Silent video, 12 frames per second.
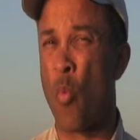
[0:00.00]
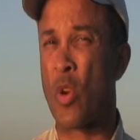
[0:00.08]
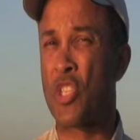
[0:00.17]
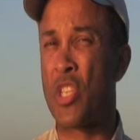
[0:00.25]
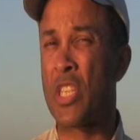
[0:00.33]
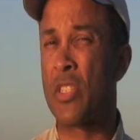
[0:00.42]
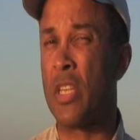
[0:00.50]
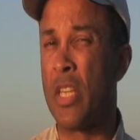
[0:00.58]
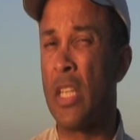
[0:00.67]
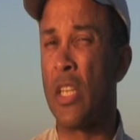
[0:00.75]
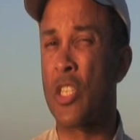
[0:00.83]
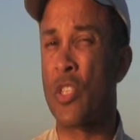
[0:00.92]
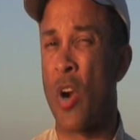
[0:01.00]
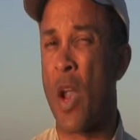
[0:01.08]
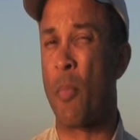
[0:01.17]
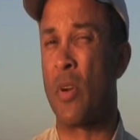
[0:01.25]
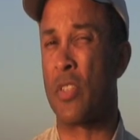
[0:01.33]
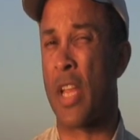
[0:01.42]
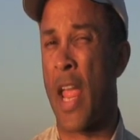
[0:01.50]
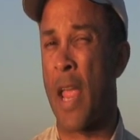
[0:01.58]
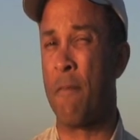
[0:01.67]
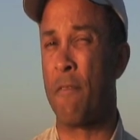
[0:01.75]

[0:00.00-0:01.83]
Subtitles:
which seeks to delist striper as a game